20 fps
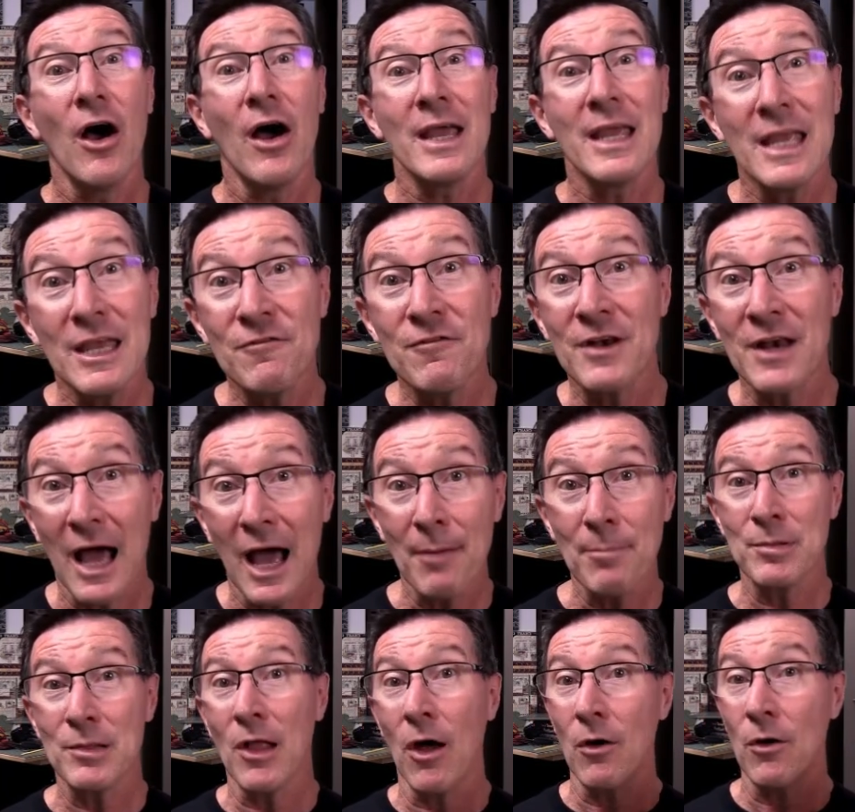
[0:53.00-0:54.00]
I even
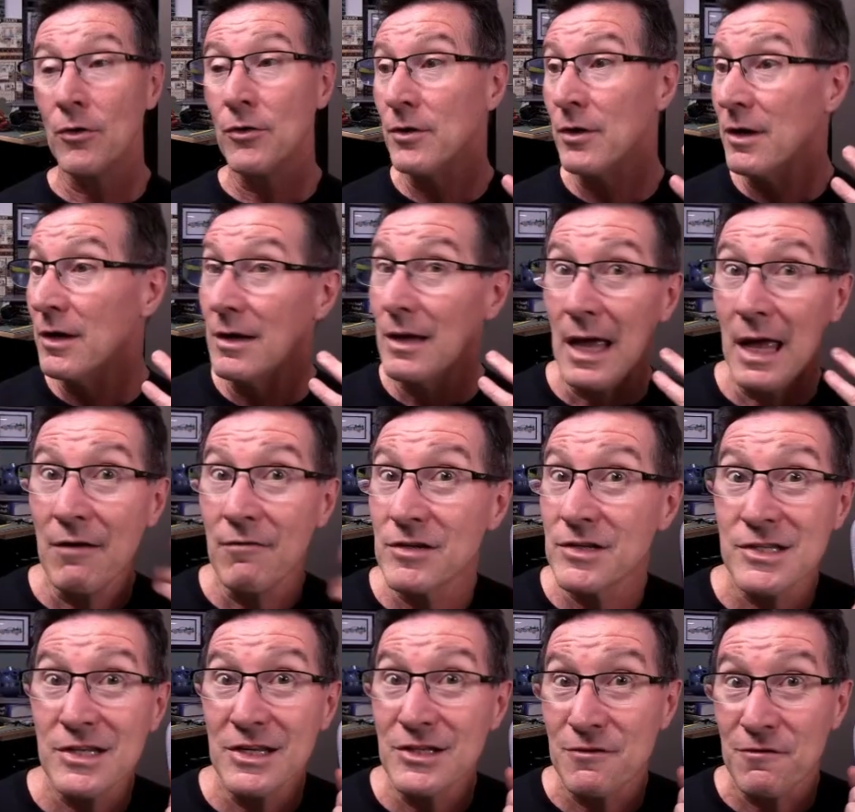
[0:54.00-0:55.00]
upload. Ever
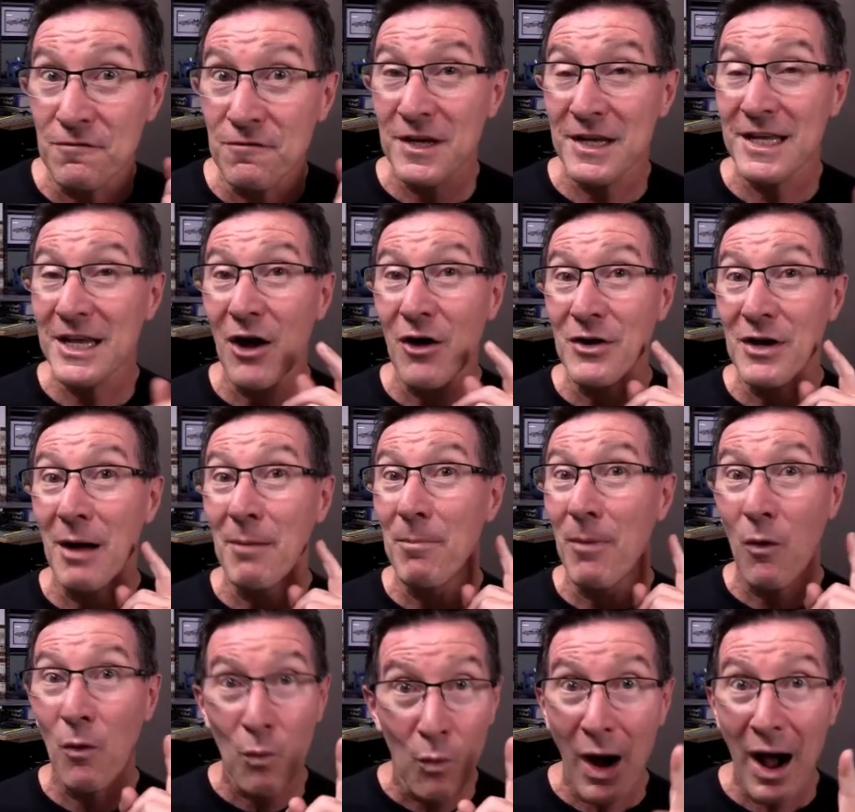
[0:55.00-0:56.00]
since video
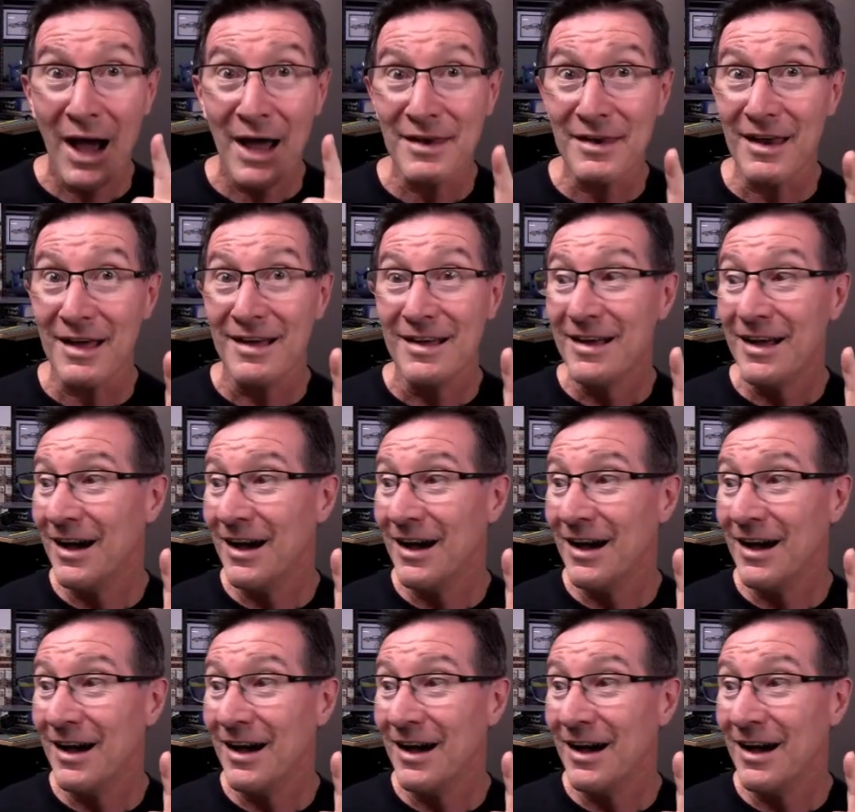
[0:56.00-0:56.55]
number 1,